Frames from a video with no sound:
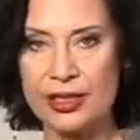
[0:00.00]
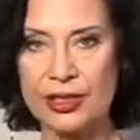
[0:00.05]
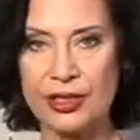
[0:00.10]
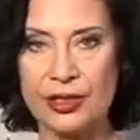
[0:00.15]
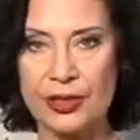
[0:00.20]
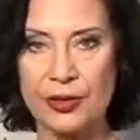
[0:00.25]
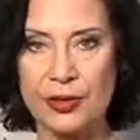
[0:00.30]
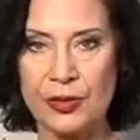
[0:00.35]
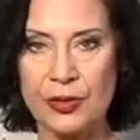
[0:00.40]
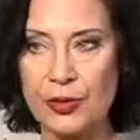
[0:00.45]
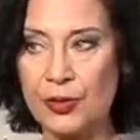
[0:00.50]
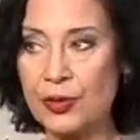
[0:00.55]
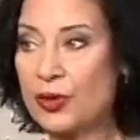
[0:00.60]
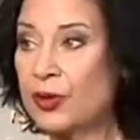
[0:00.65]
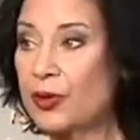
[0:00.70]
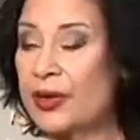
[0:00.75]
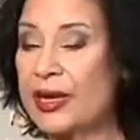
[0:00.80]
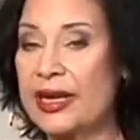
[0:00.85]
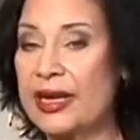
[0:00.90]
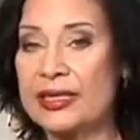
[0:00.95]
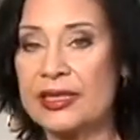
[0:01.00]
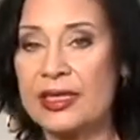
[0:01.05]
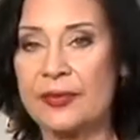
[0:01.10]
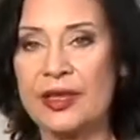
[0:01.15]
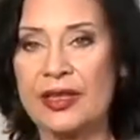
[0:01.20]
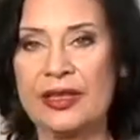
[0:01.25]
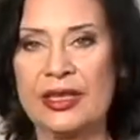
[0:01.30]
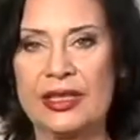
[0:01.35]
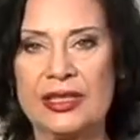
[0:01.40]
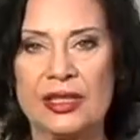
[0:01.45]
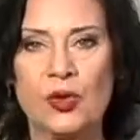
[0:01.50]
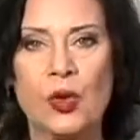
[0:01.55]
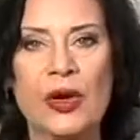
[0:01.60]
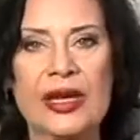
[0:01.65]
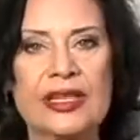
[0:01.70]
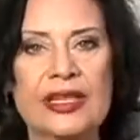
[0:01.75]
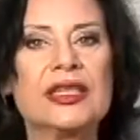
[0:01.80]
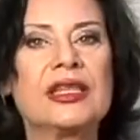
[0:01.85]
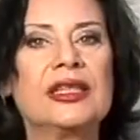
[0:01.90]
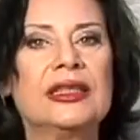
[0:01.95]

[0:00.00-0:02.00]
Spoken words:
to create something that's going to